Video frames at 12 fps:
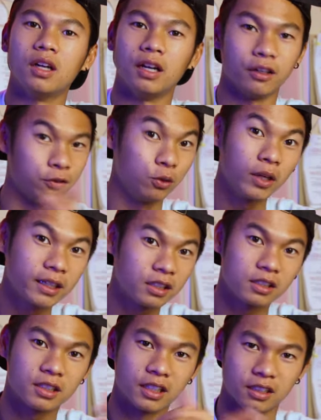And if you like
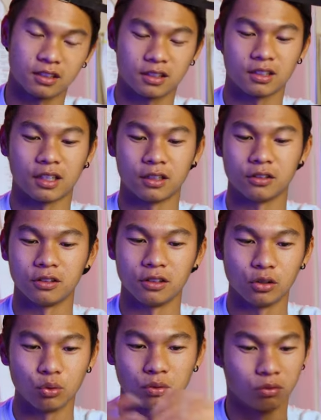these things and
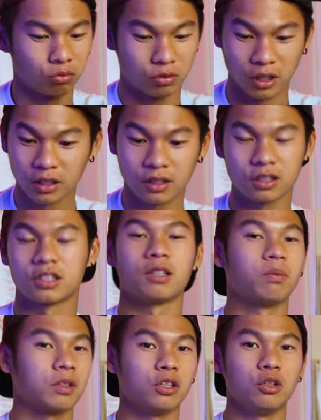you, think this is
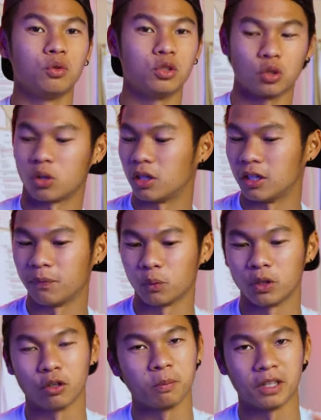something you enjoy,
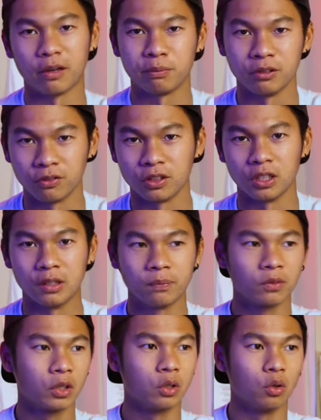whether it be FPV
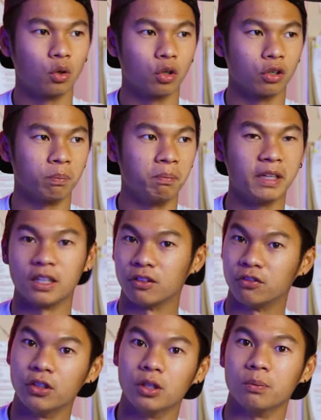or making
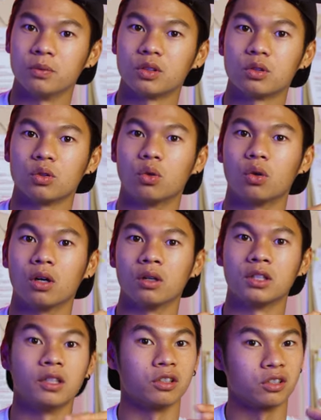films
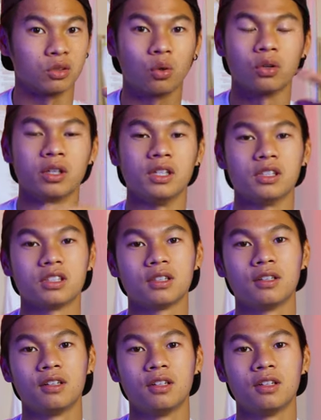or telling stories,